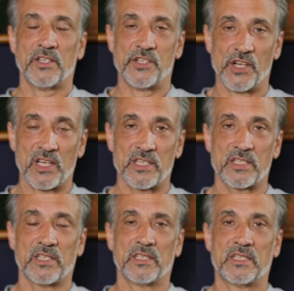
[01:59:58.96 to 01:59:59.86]

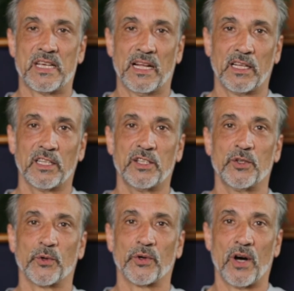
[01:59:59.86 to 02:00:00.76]
just tell
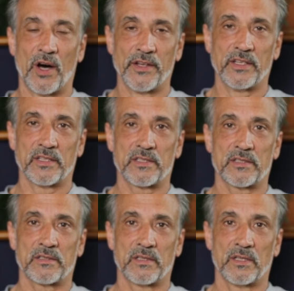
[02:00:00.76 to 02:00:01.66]
your audience